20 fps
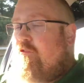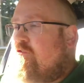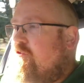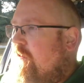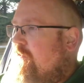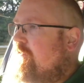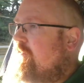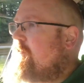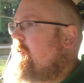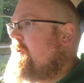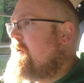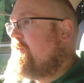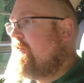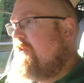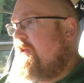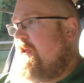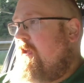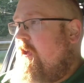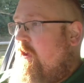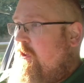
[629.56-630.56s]
just like
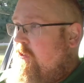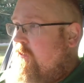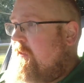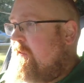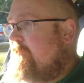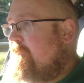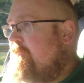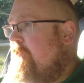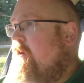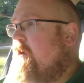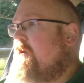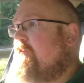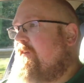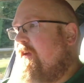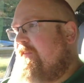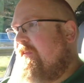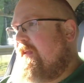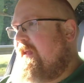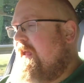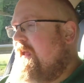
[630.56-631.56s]
the Ioniq 5
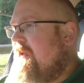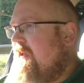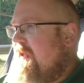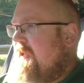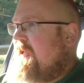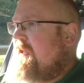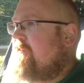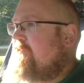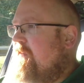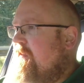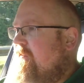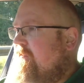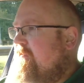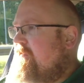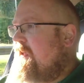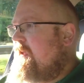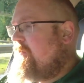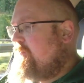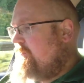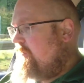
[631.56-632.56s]
and the Kia
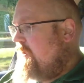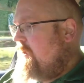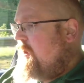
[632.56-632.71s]
EV6,